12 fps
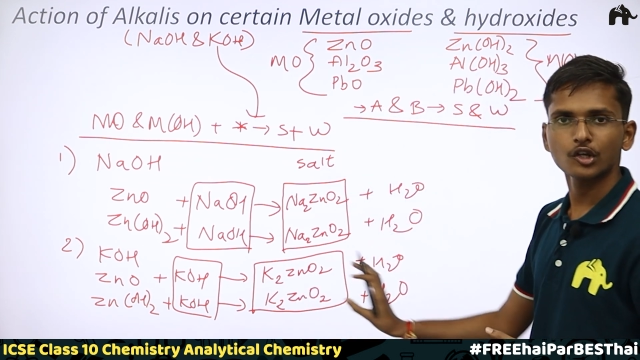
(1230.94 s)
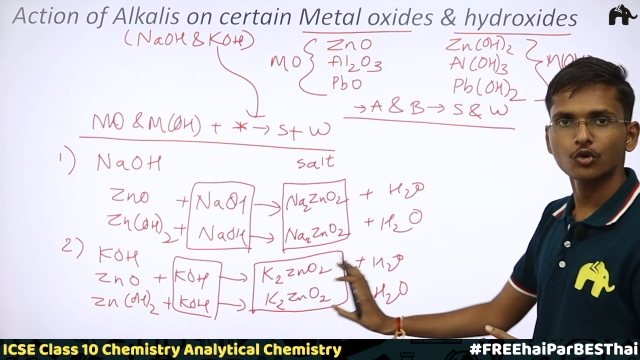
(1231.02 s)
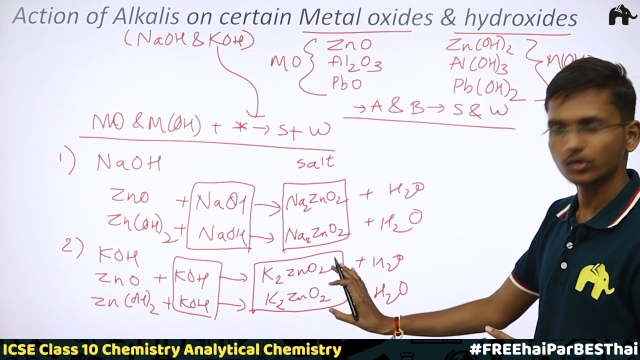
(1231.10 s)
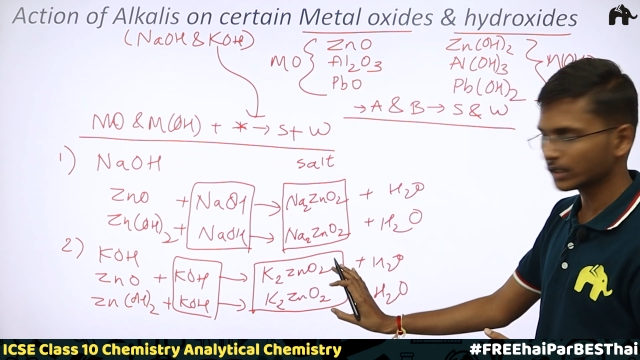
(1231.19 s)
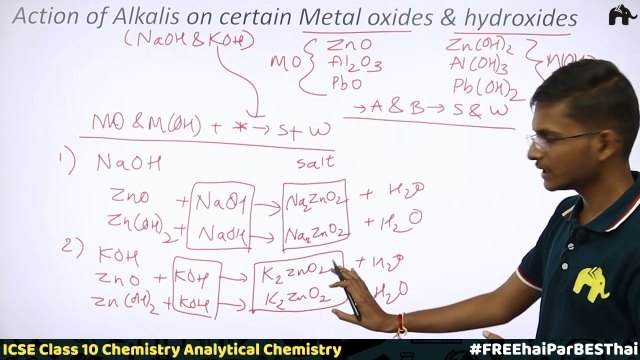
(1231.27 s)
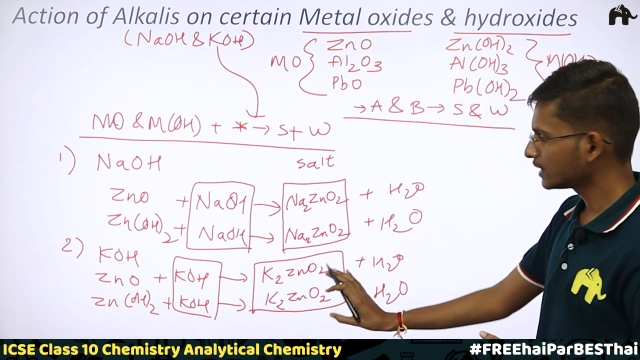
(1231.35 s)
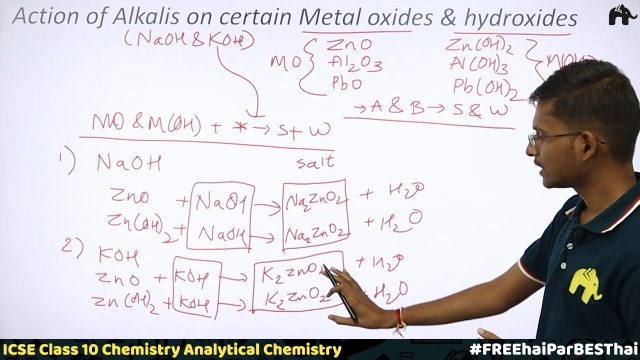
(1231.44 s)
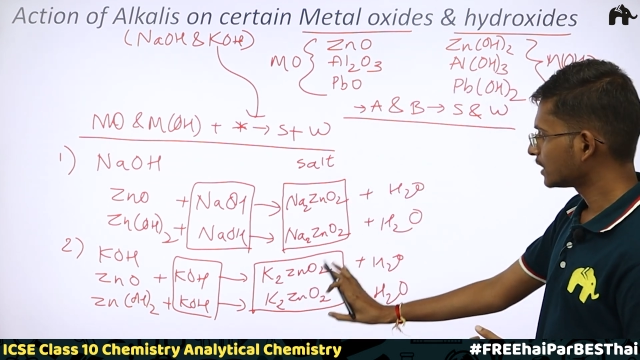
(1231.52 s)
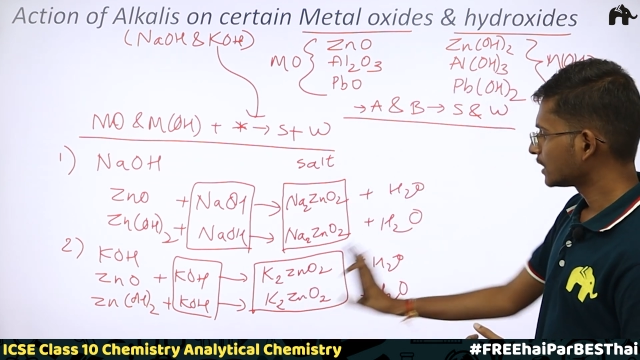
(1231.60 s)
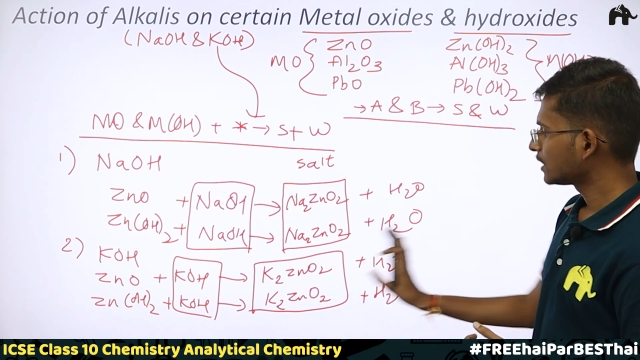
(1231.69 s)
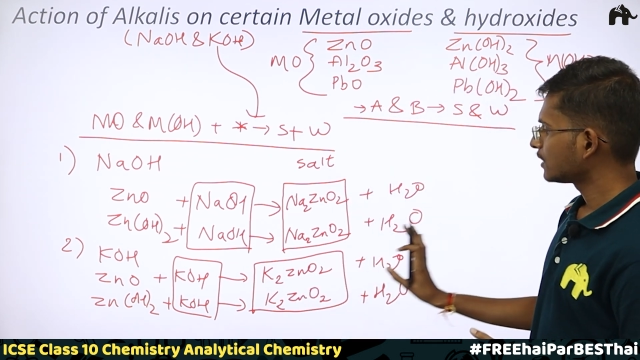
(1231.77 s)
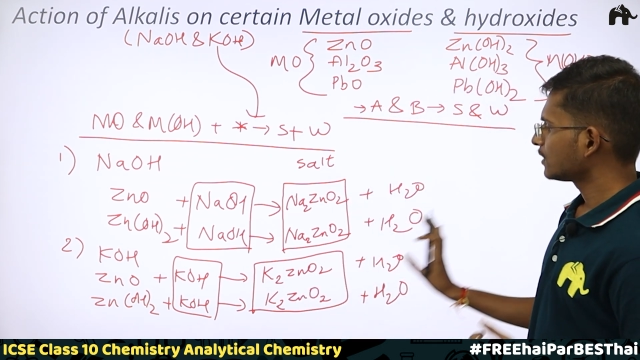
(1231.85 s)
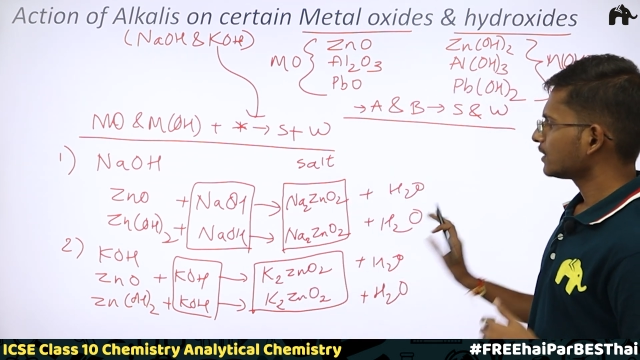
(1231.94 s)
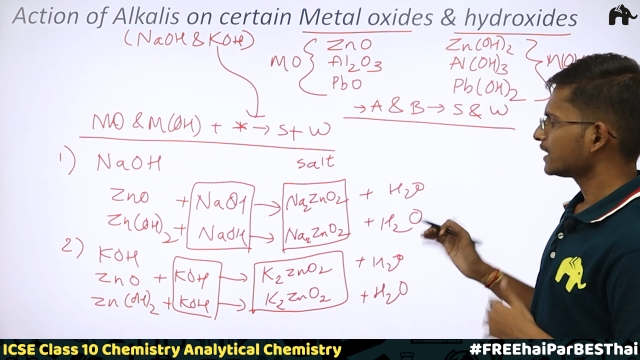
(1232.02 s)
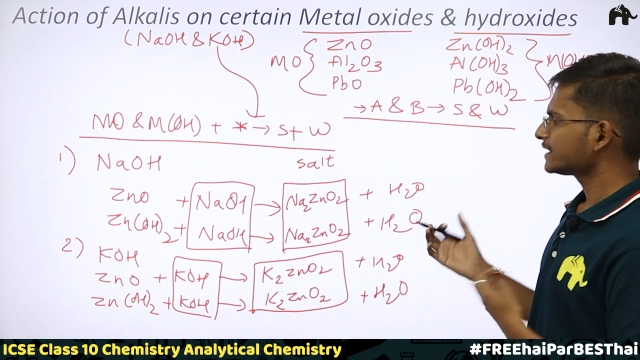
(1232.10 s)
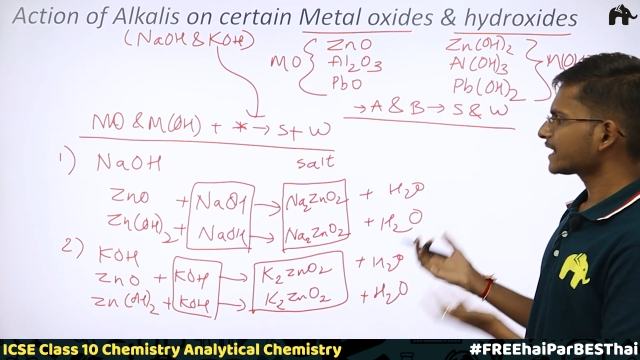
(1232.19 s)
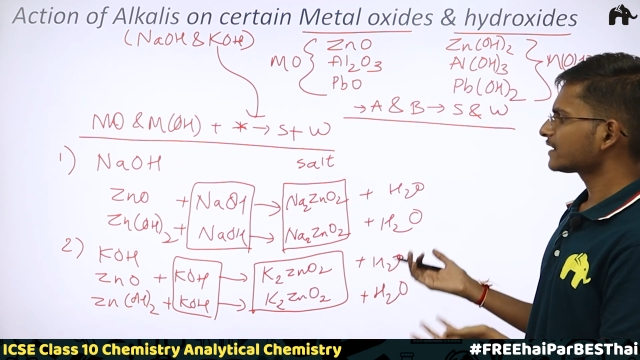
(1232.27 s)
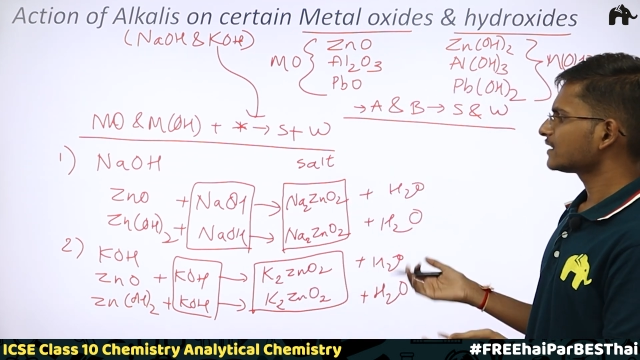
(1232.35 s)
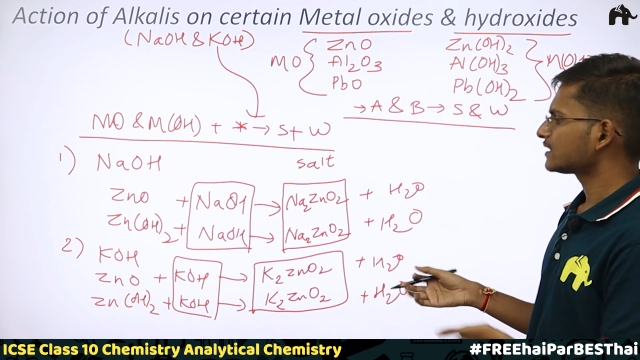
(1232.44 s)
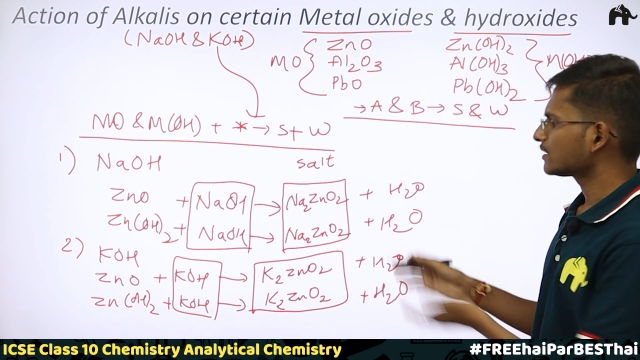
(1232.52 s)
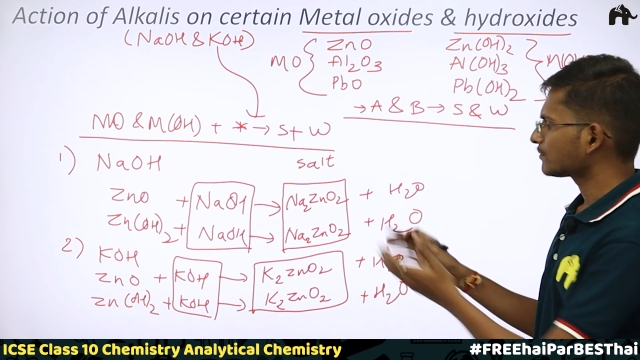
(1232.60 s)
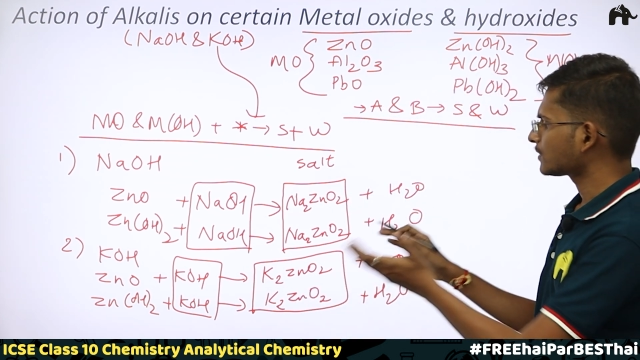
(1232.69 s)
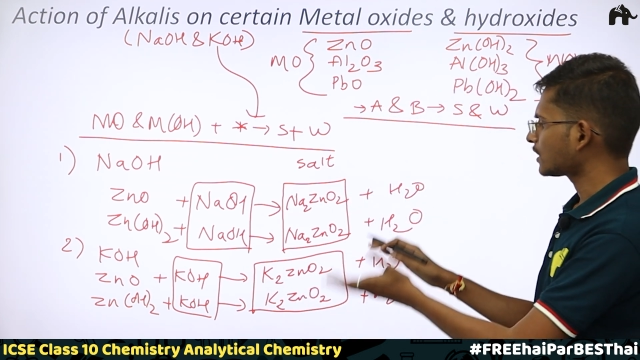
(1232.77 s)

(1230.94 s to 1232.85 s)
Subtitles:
okay, exactly the same.